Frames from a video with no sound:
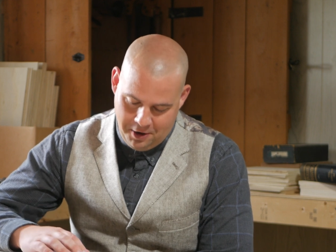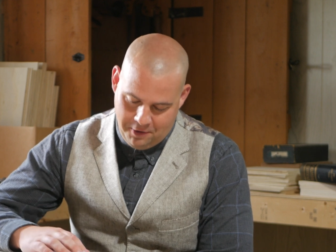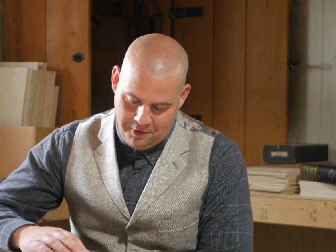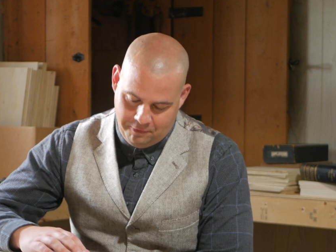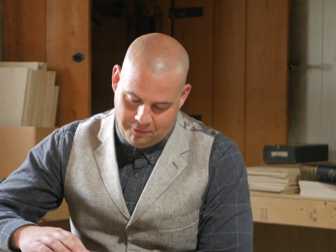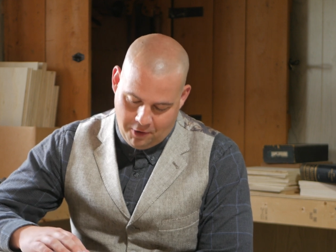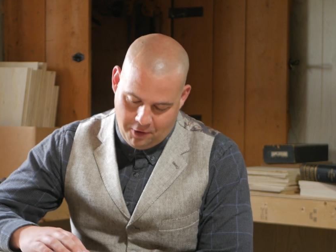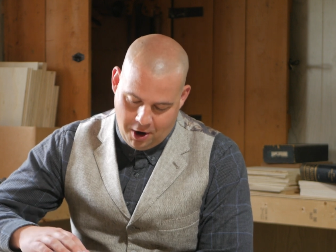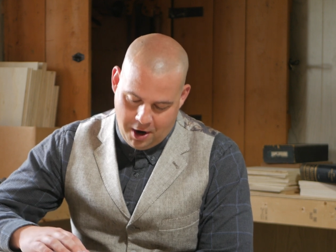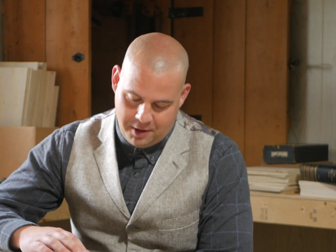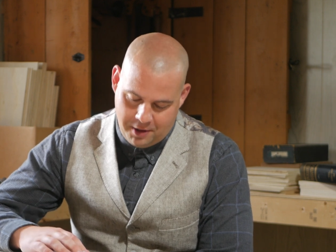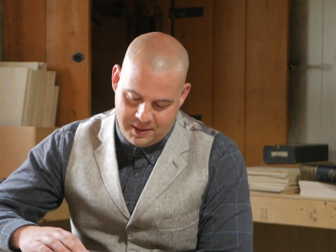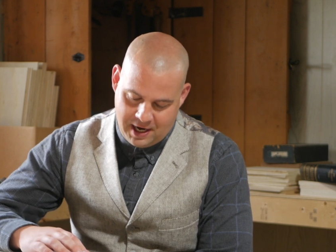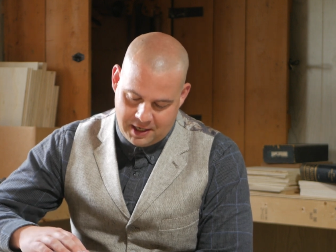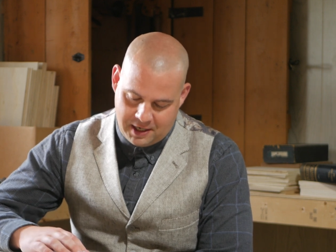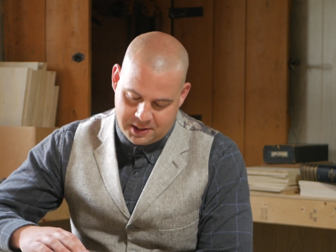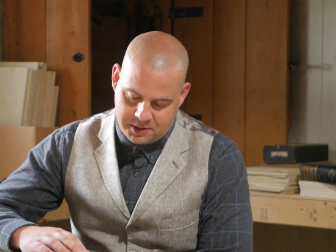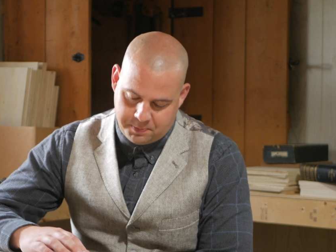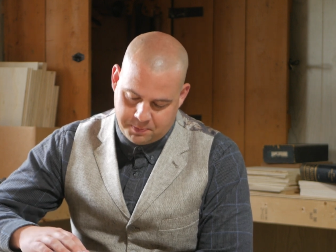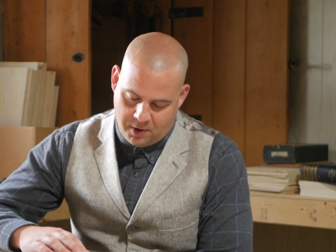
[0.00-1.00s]
for on
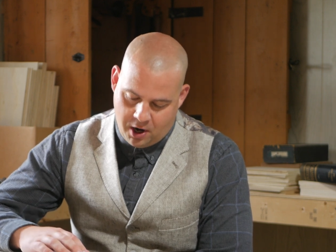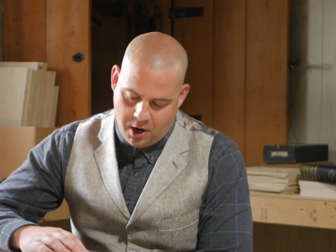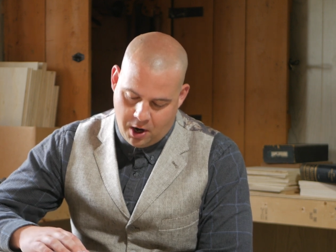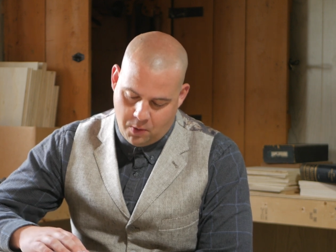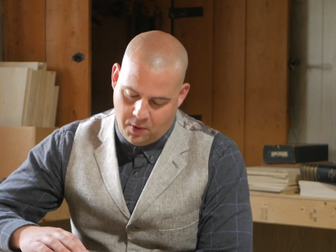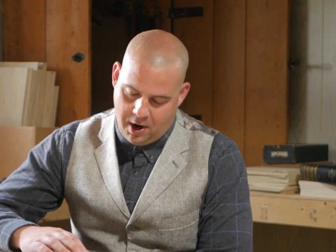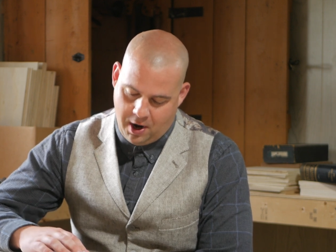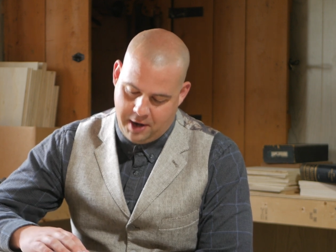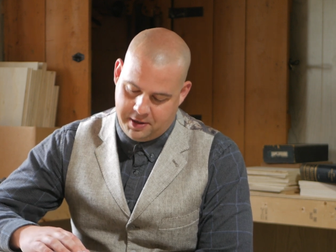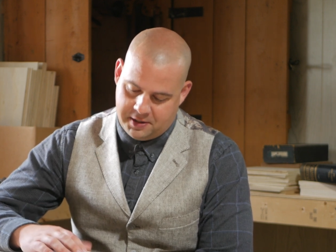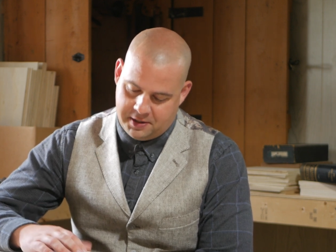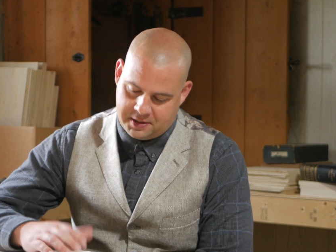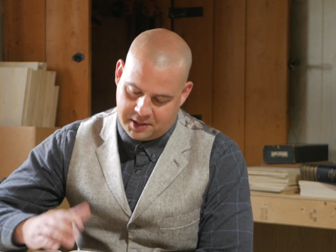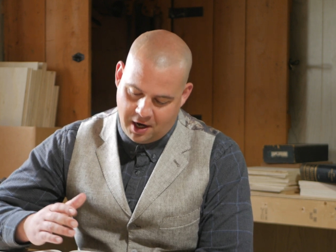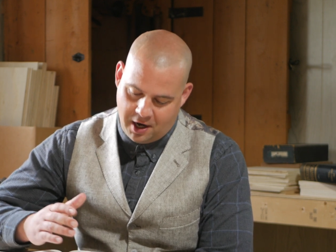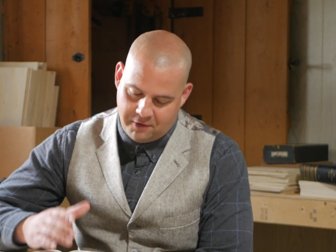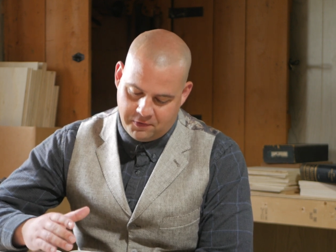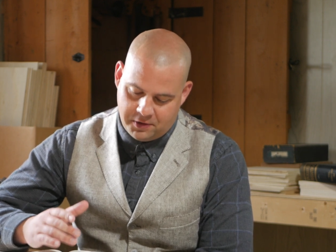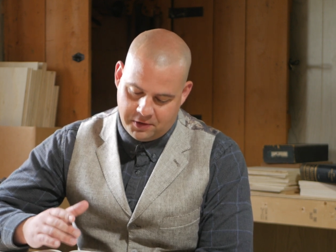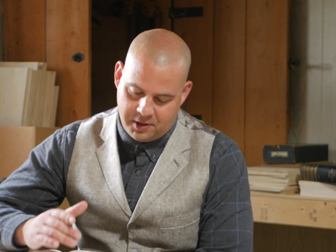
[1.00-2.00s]
that spot where I
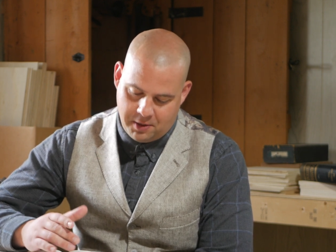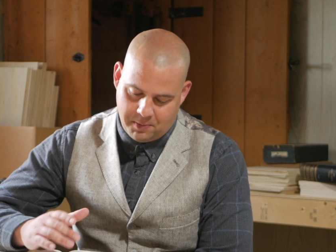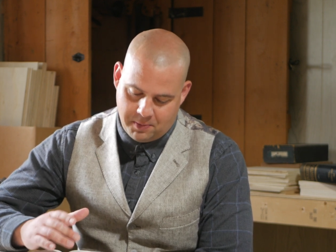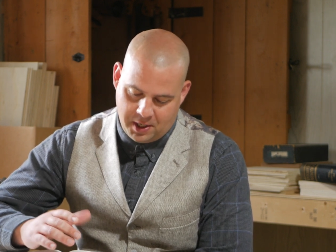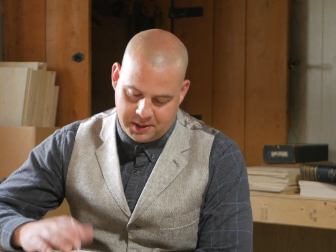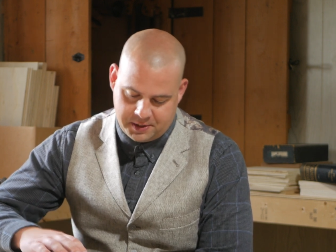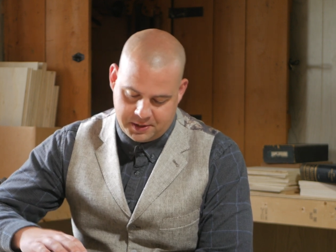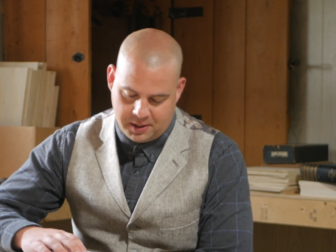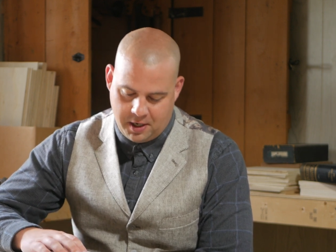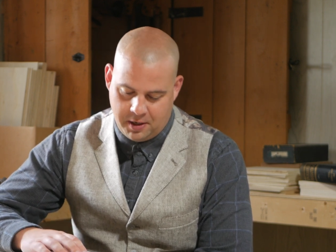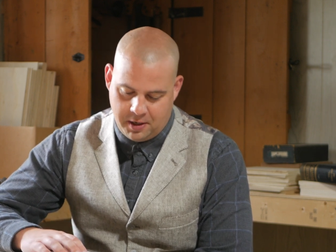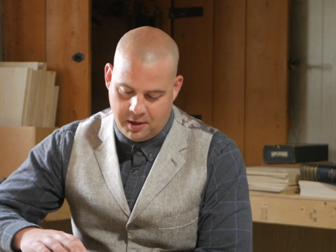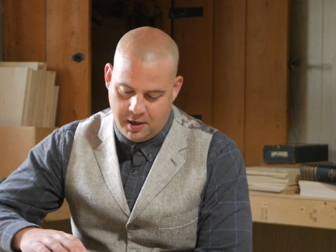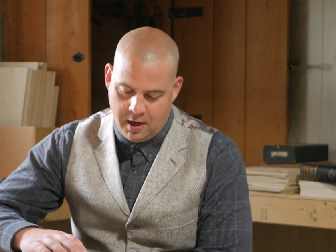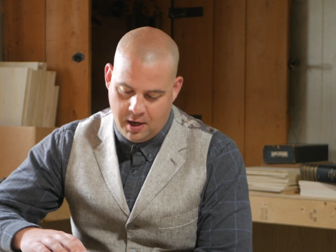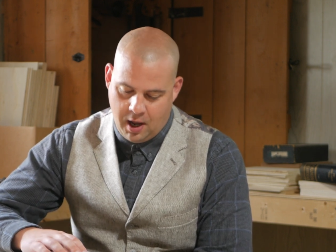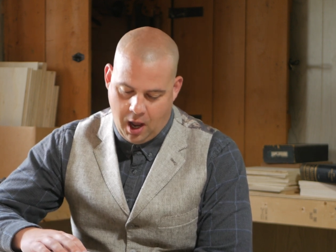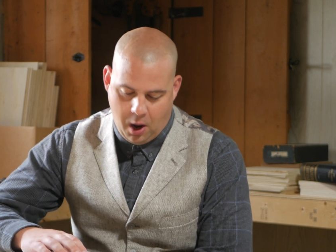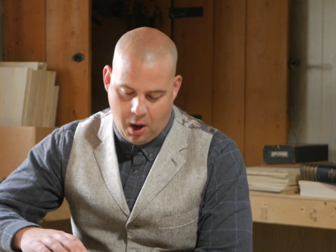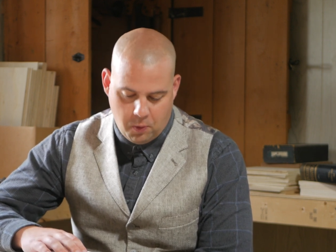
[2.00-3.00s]
discover thee, my son,
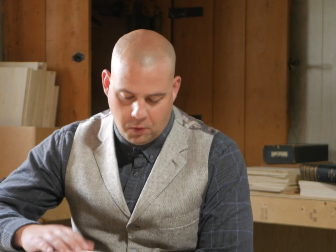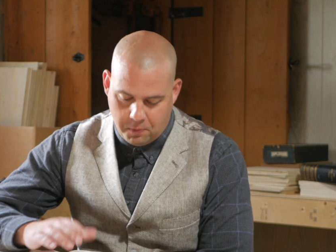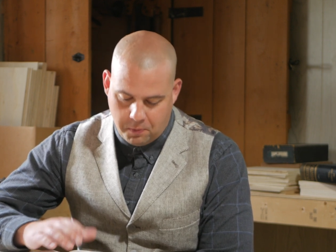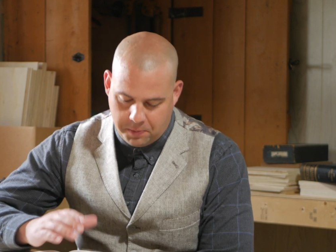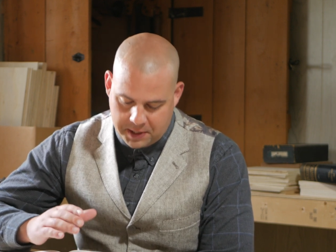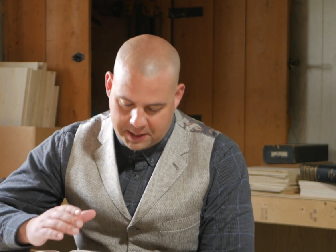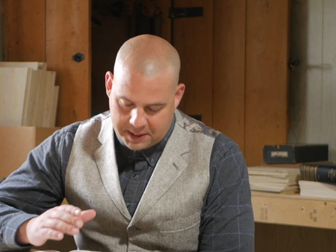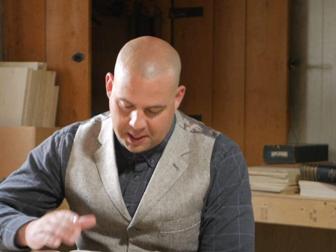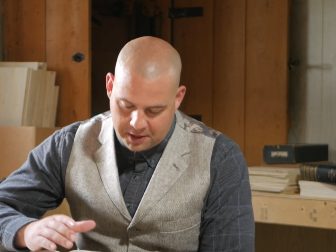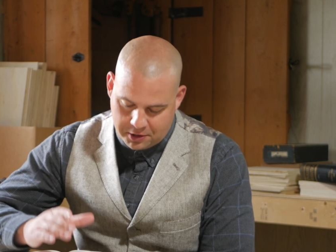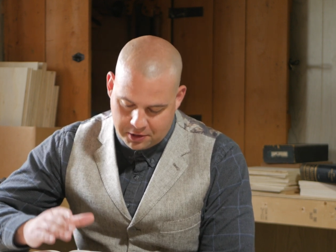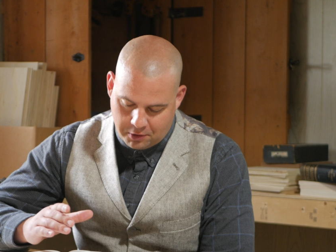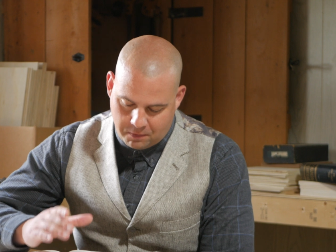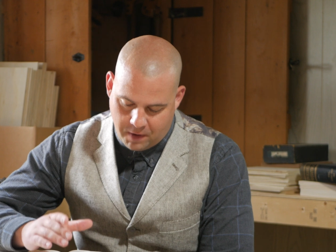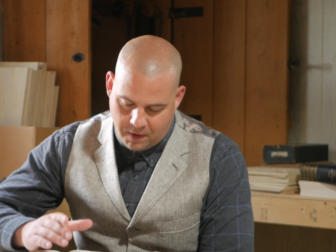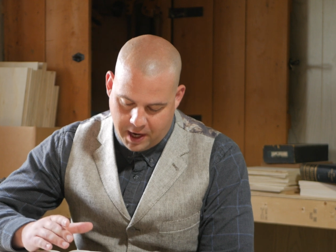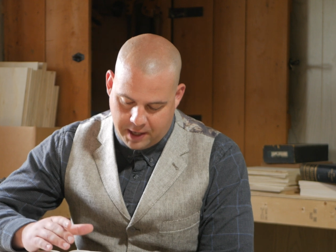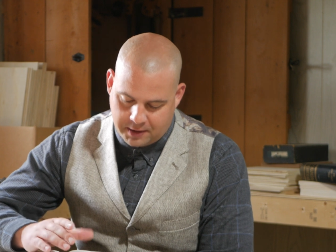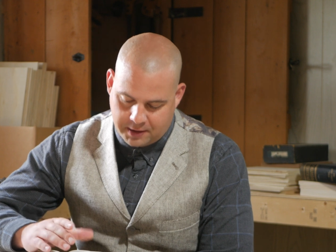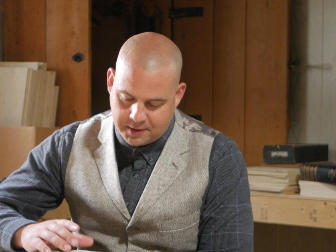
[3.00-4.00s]
I will begin the
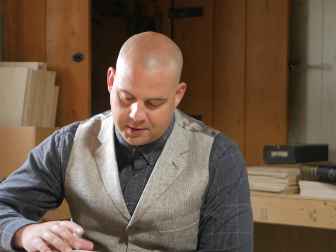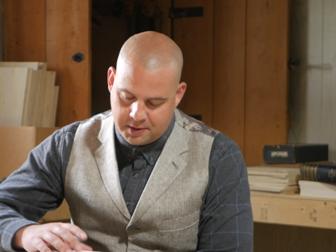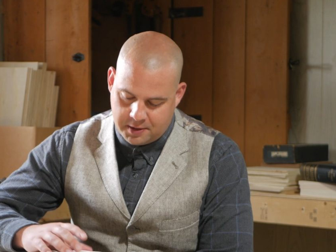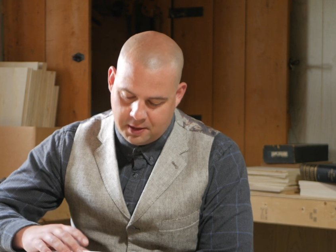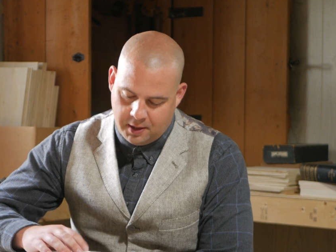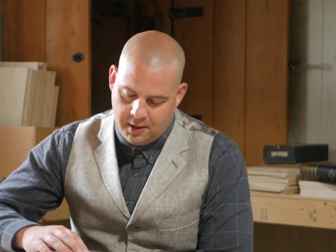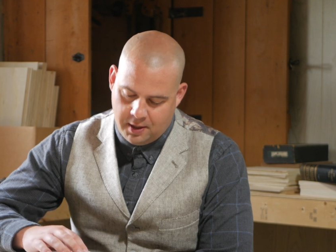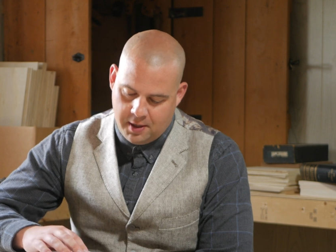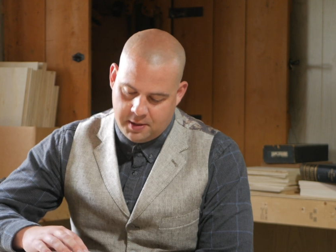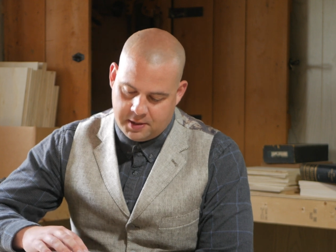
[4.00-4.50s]
rites,